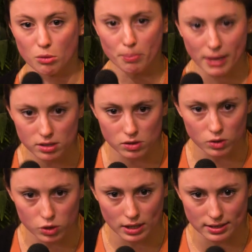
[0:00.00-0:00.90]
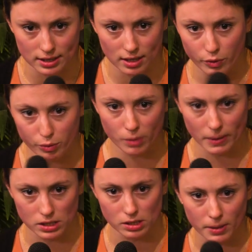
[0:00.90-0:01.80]
a better solution at the end with more
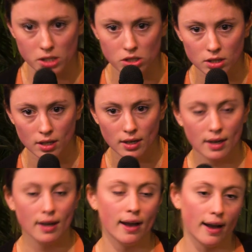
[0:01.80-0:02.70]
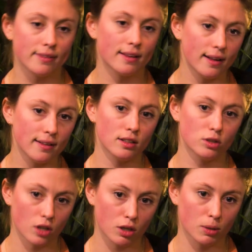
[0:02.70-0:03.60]
participation. And then
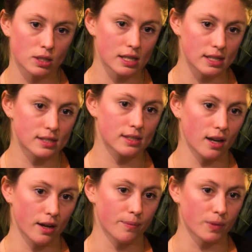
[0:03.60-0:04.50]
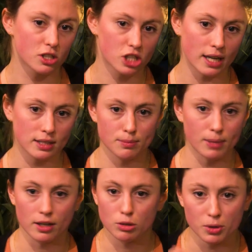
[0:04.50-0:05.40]
the document is um, checked
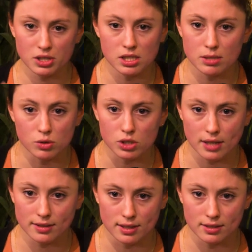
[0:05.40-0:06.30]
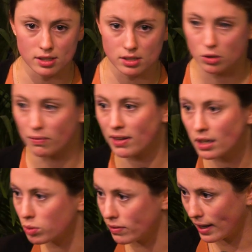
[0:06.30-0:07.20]
by the policy team to check that it doesn't
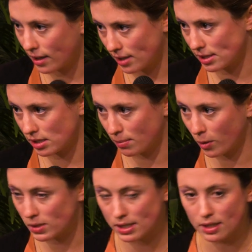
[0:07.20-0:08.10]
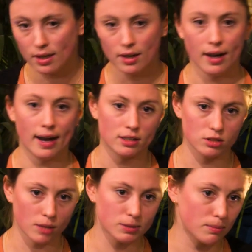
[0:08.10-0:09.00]
conflict with any existing policy and
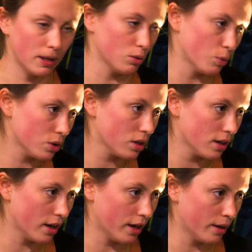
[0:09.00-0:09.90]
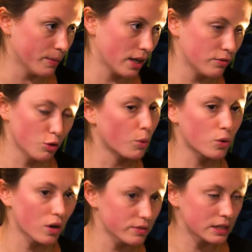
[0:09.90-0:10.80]
adopted by the board. Um, and if the
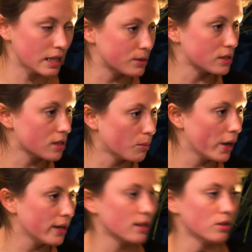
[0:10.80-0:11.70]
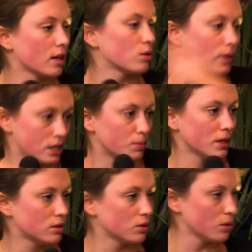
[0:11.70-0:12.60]
board oversteps in some way, then you can always
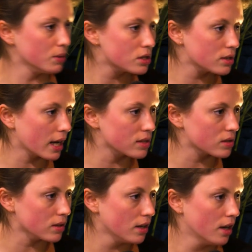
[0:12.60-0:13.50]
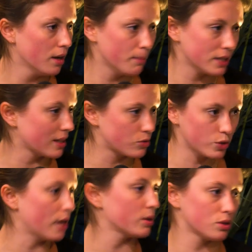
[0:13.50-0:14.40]
appeal to the original council, but it takes
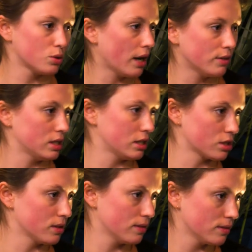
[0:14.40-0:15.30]
three hours to have a decision.